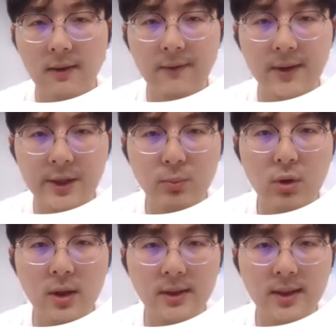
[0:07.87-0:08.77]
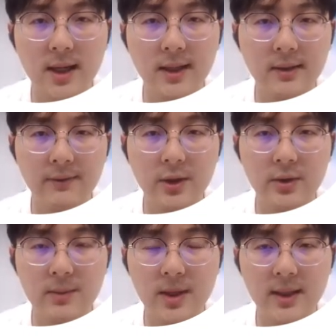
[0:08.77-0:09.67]
Vanishing-Point-Guided Video
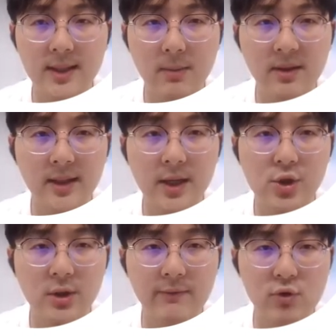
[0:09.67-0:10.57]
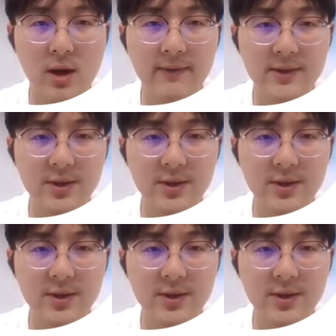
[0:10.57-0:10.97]
Semantic Segmentation of Driving